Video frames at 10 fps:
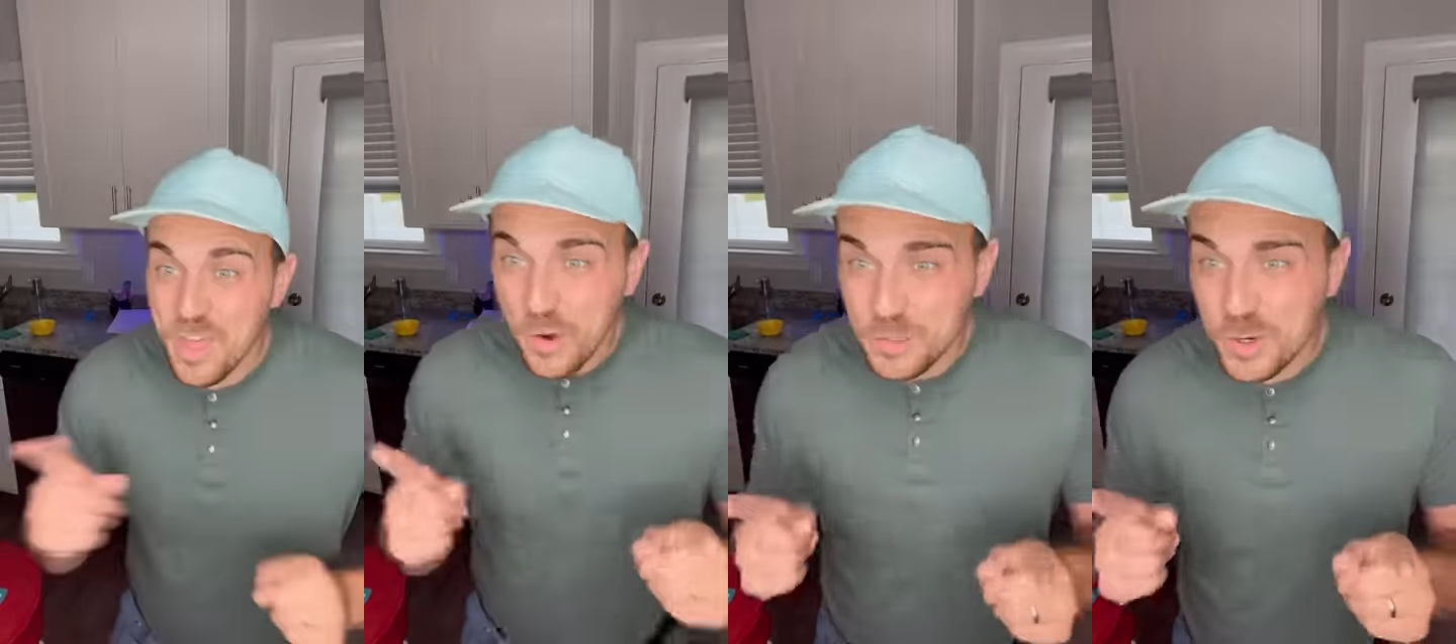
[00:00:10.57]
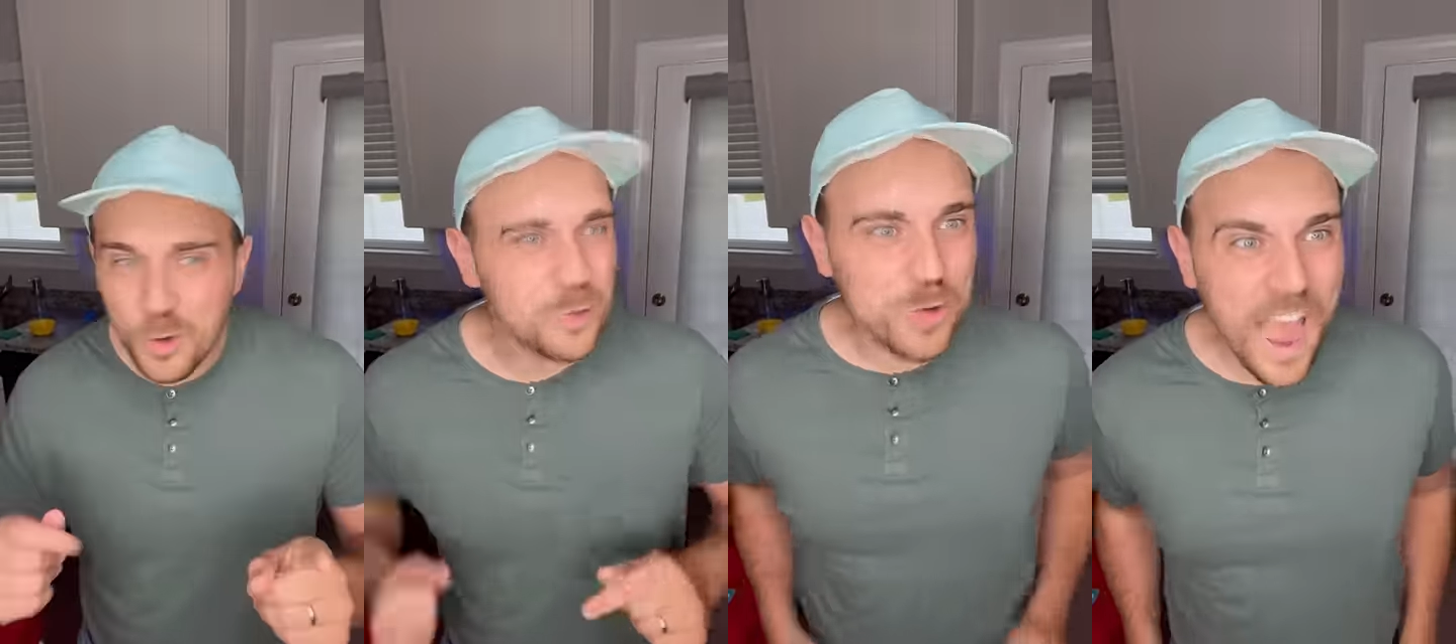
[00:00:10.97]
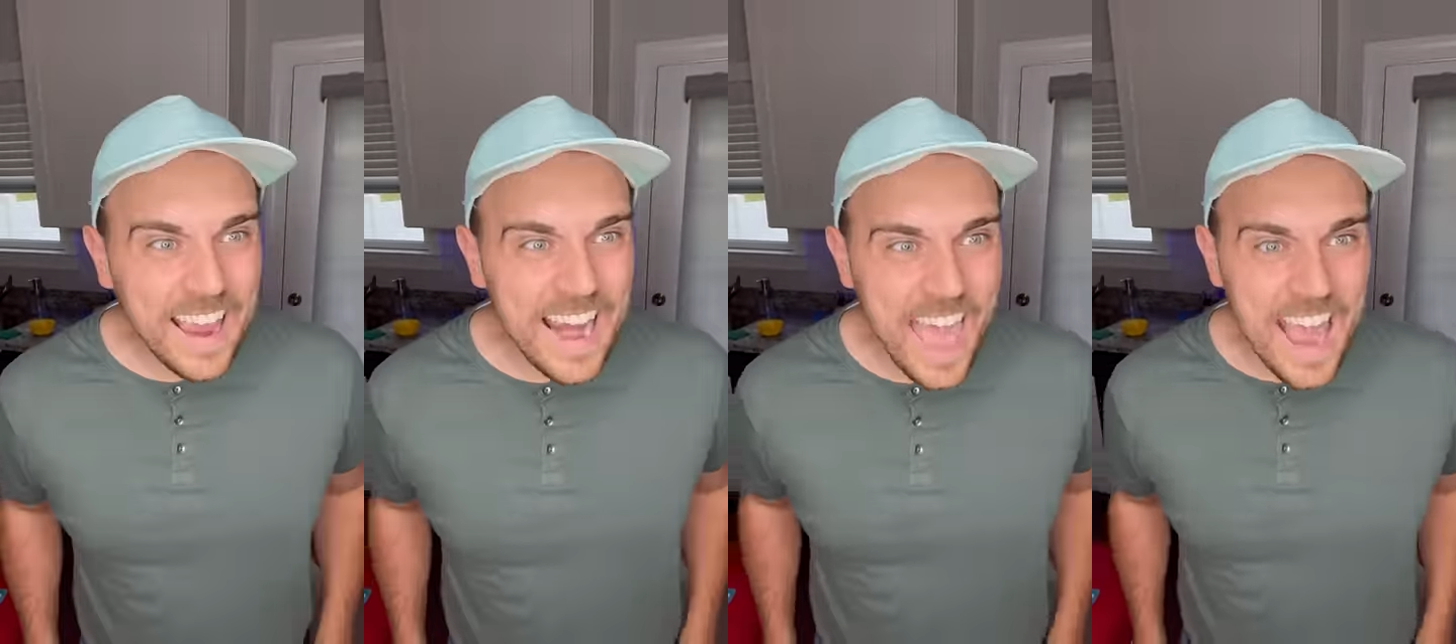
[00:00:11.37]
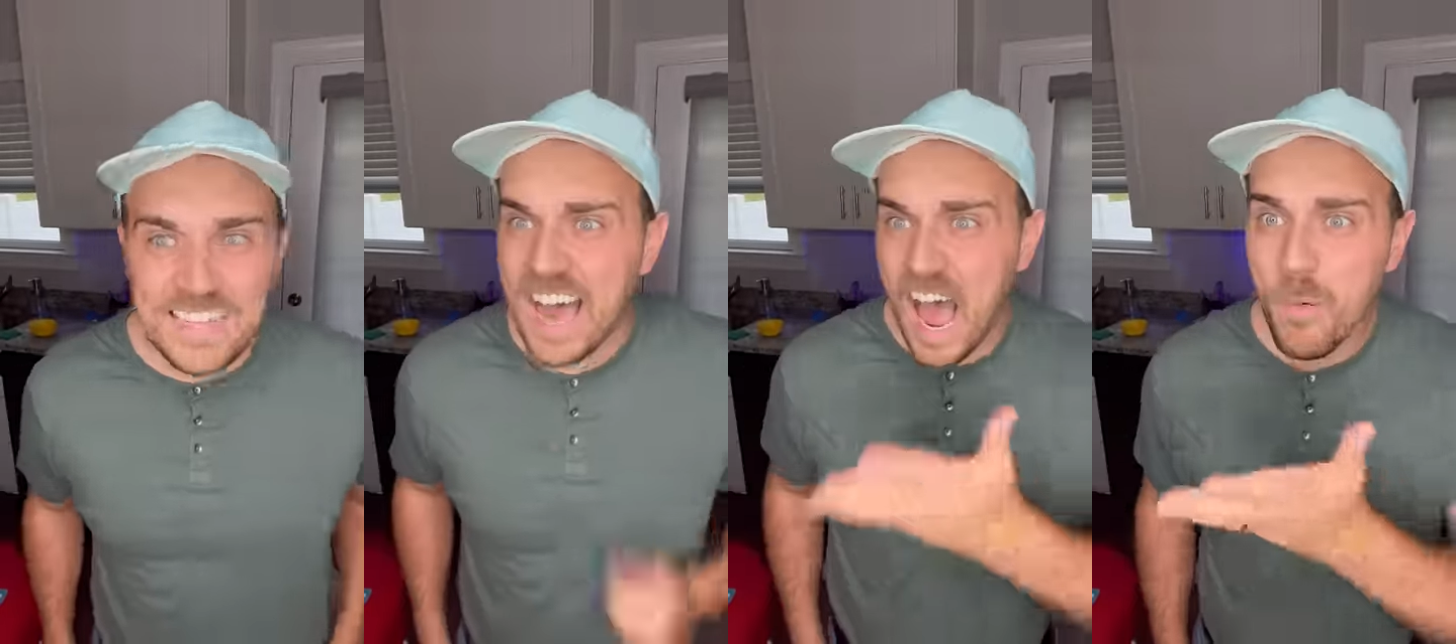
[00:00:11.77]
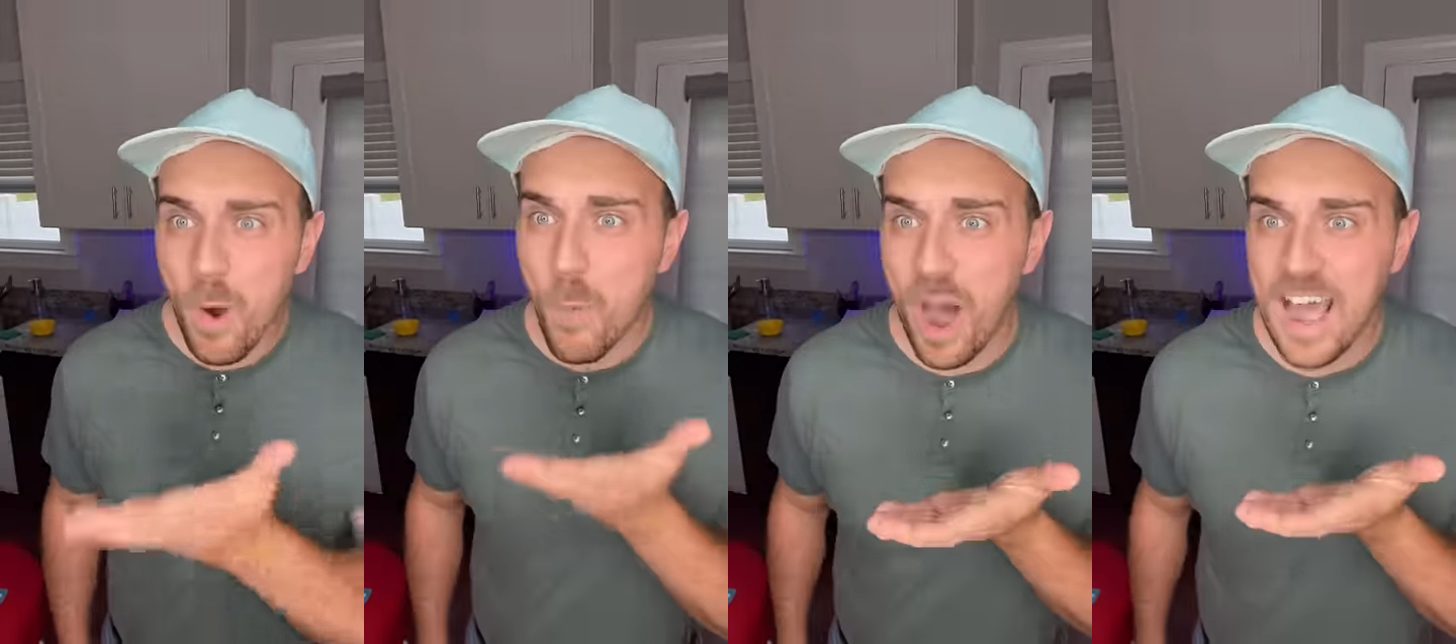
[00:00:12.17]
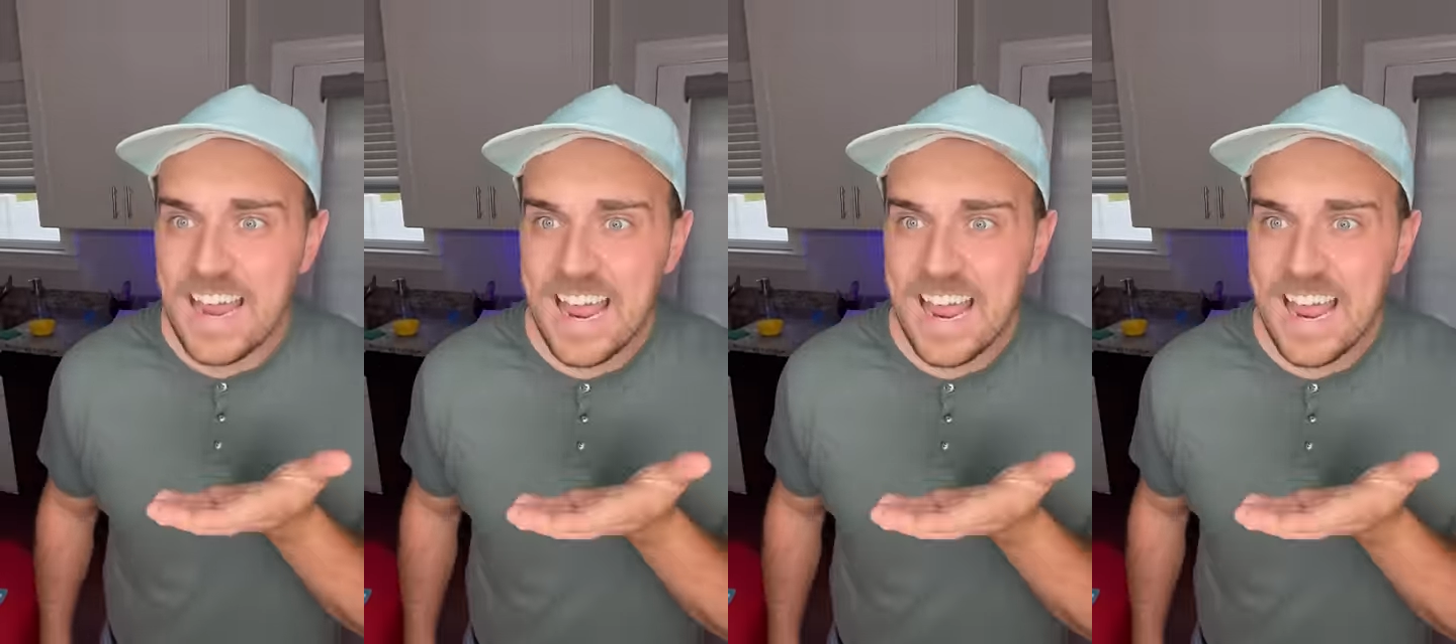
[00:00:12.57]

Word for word: those are cool dragon eggs. I want one.